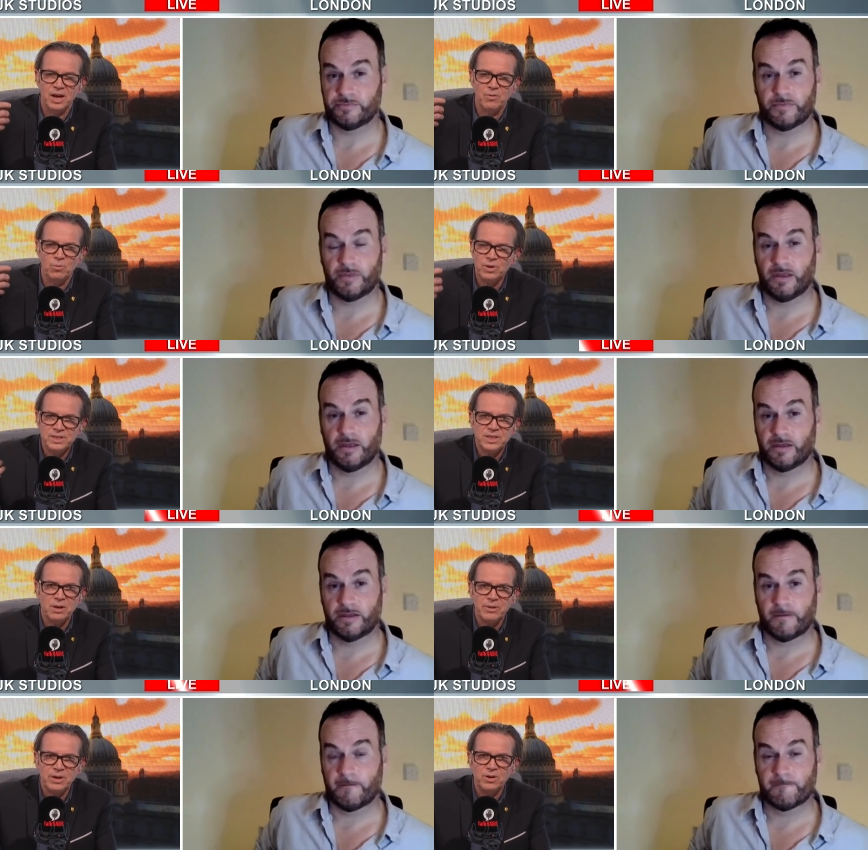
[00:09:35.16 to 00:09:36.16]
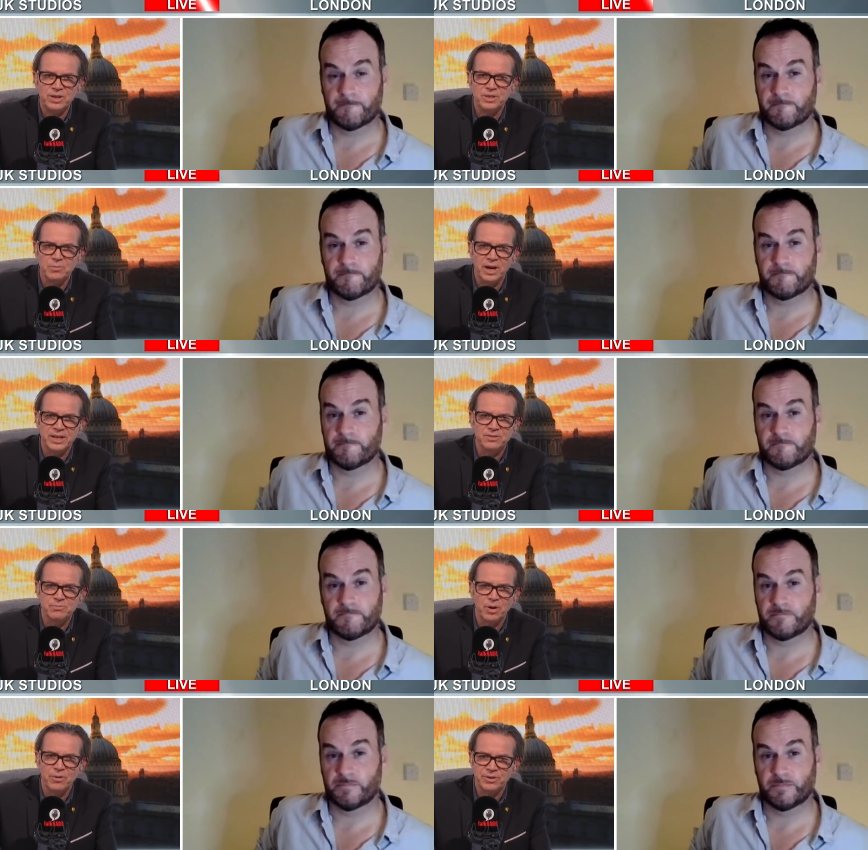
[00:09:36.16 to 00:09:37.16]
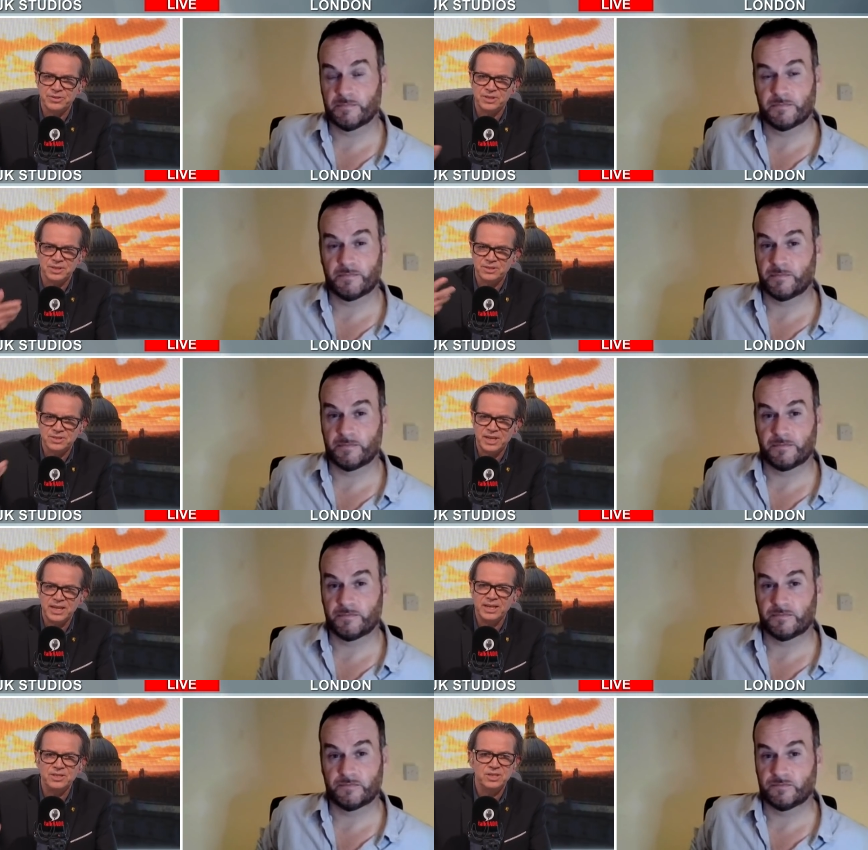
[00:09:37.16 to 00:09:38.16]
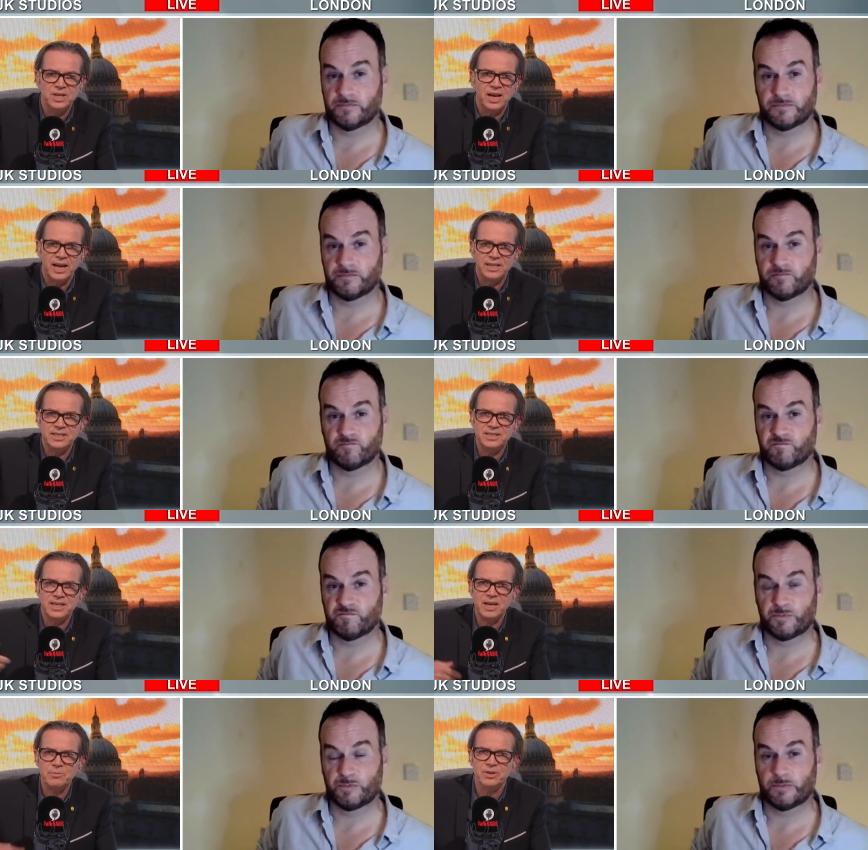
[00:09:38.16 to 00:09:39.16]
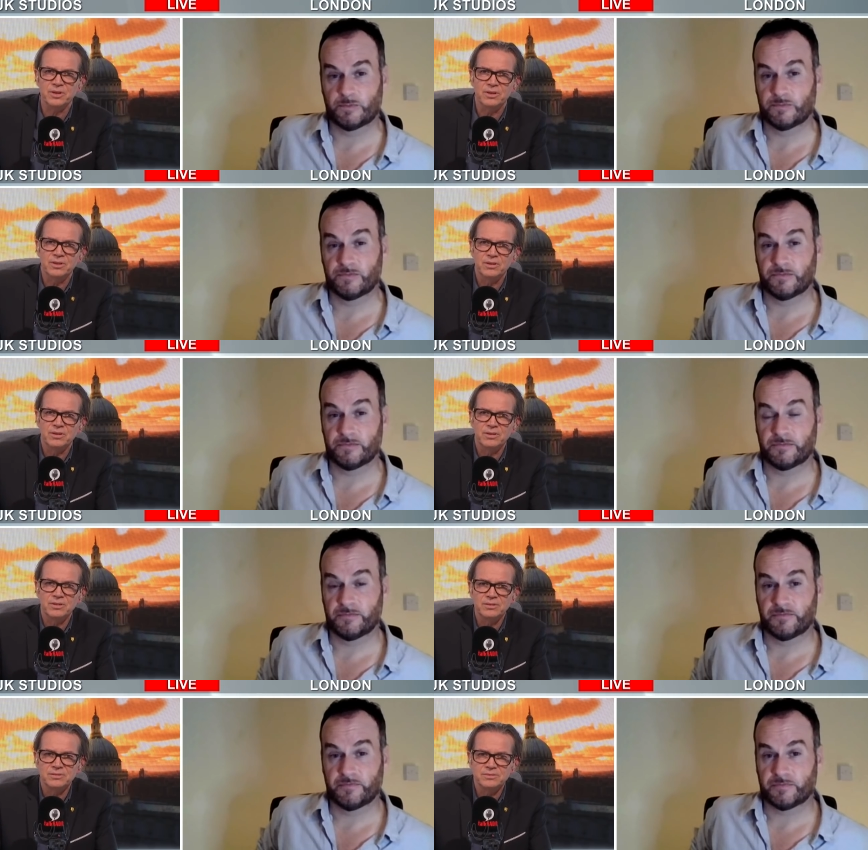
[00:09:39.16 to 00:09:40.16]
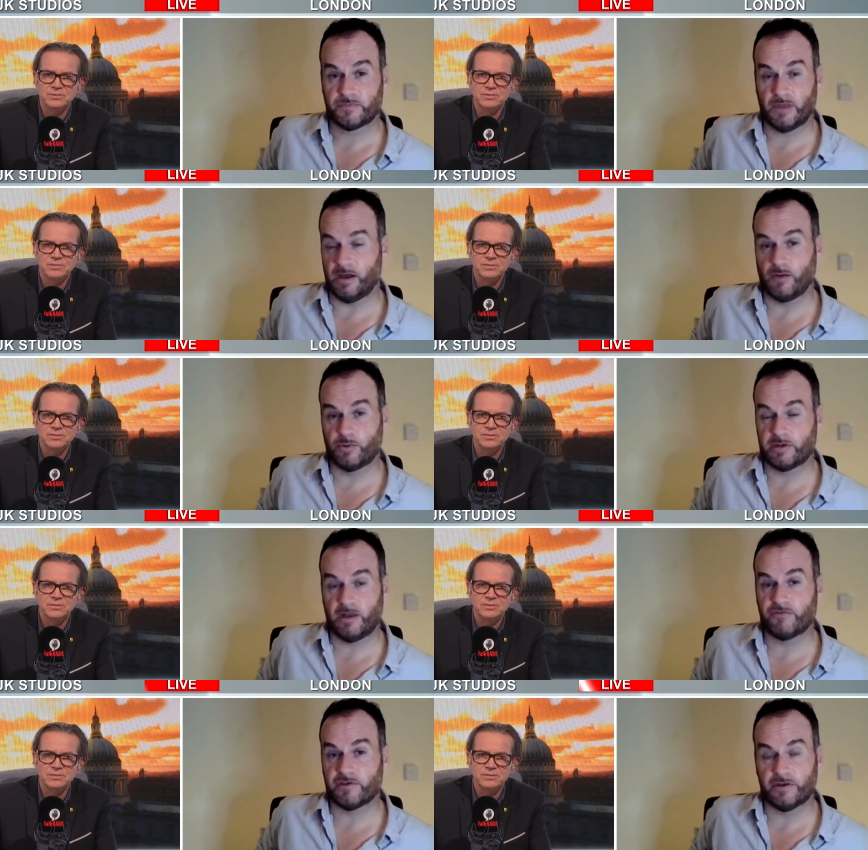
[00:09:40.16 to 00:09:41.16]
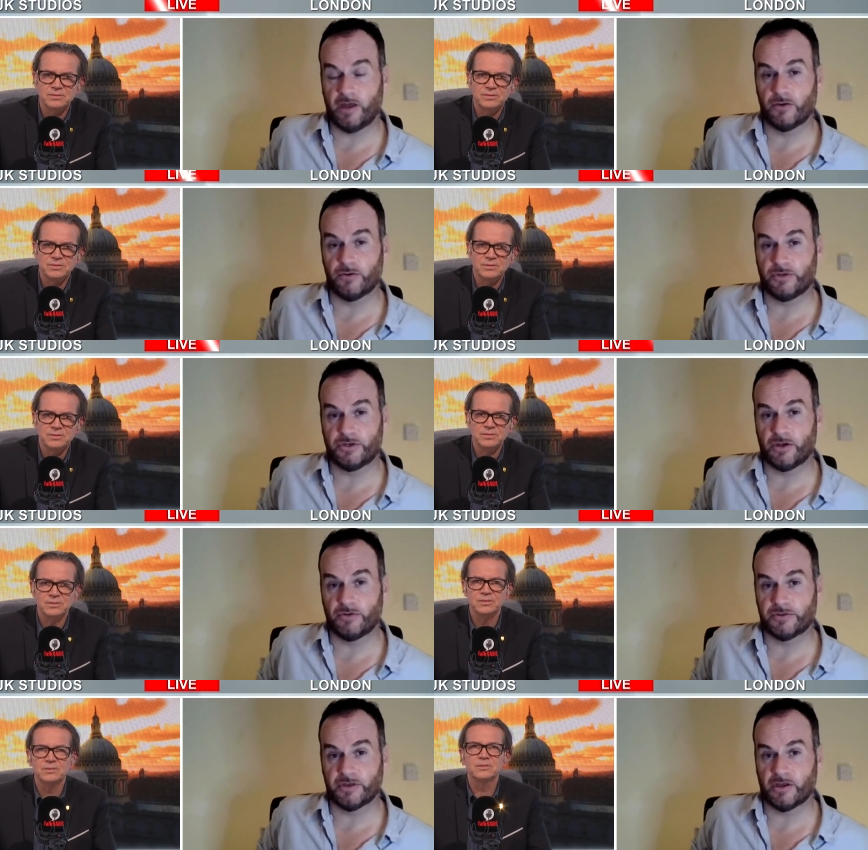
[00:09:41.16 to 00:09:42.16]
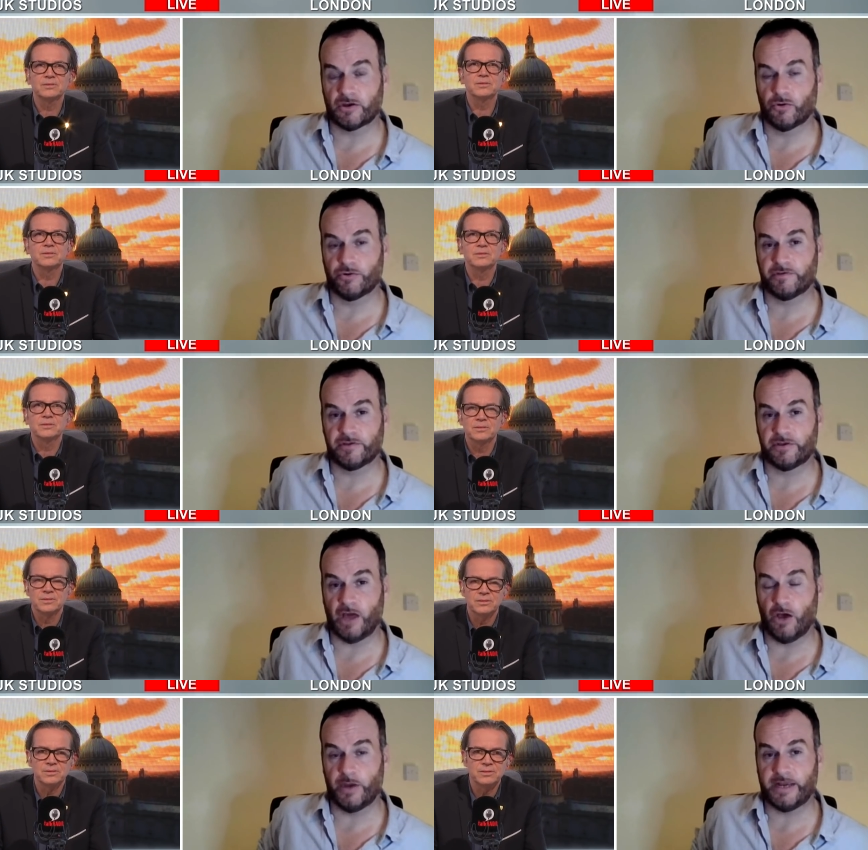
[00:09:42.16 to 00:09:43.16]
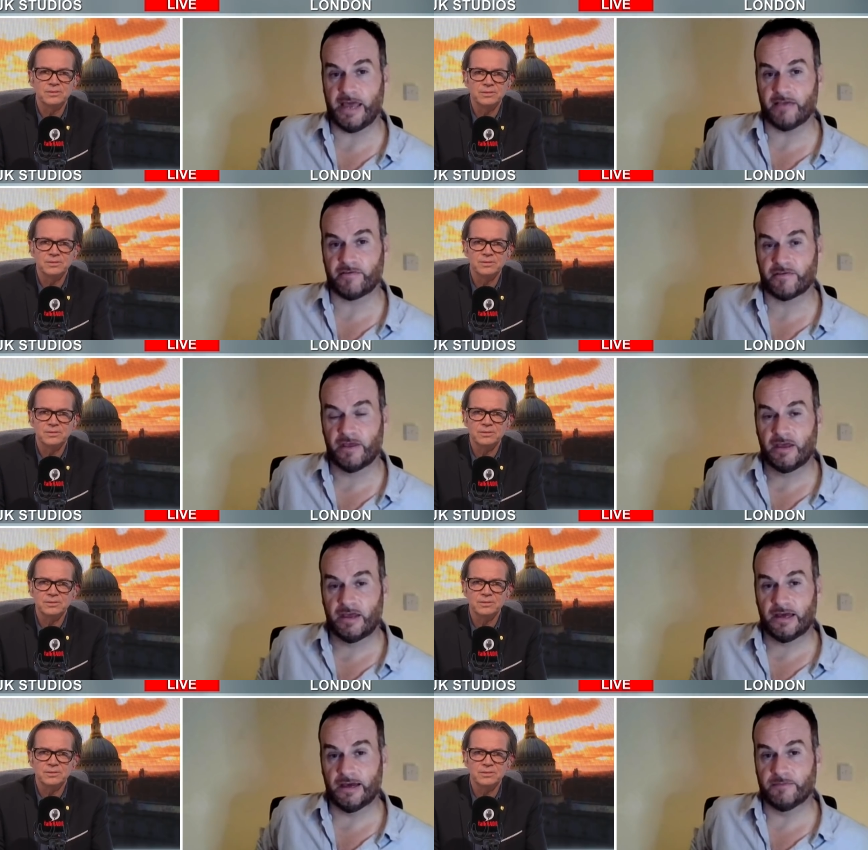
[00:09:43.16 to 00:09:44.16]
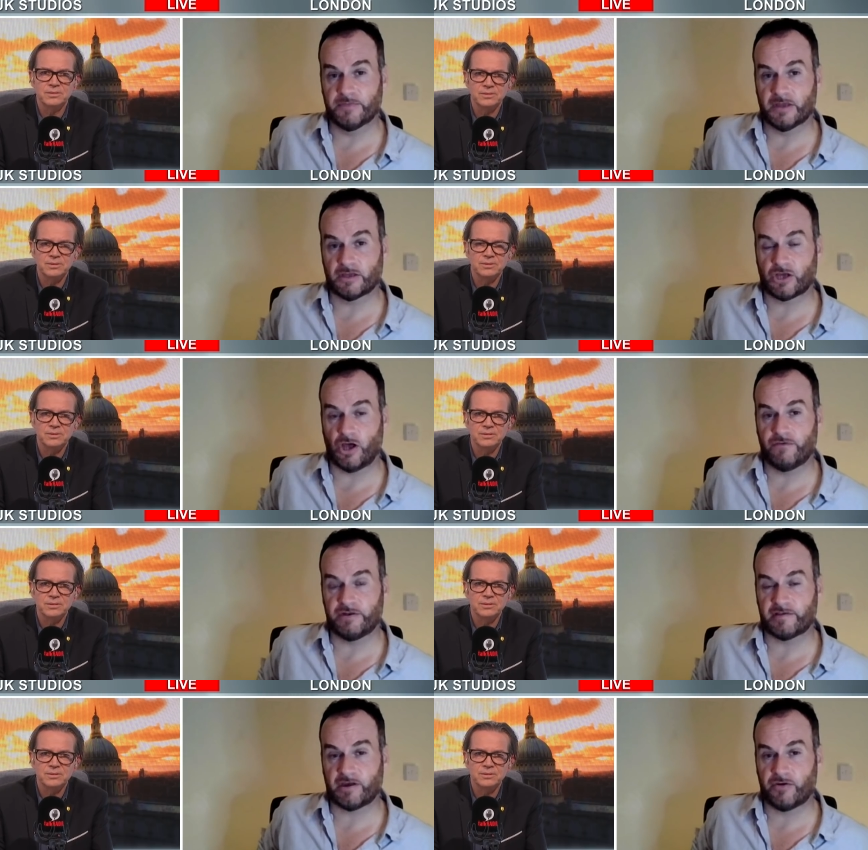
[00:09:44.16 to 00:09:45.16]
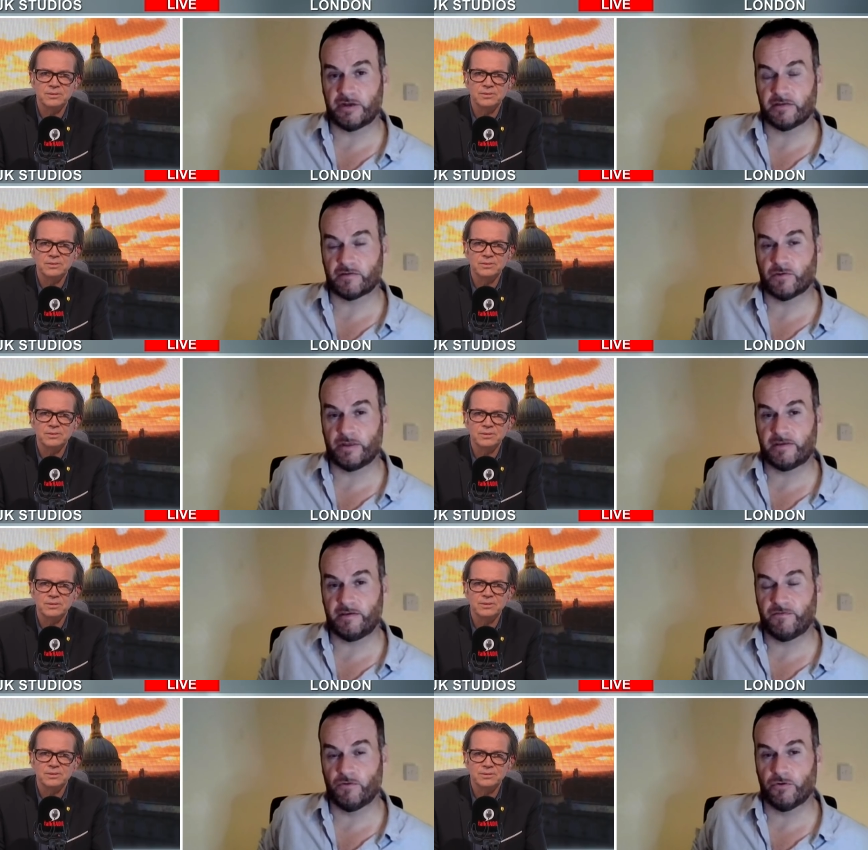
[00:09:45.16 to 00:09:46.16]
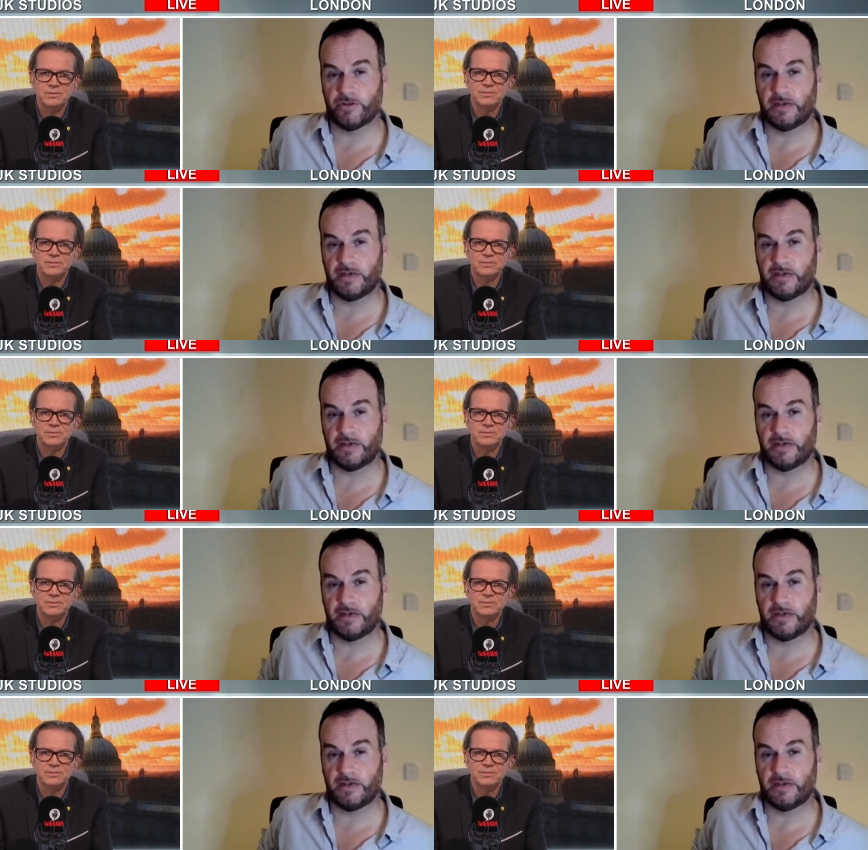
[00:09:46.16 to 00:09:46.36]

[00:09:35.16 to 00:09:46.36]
Speaker 1: what is going on in the mind of Boris and Sage and his cabinet?
Speaker 2: I would love to know. You know, the, according to the ONS, um, COVID is currently the 24th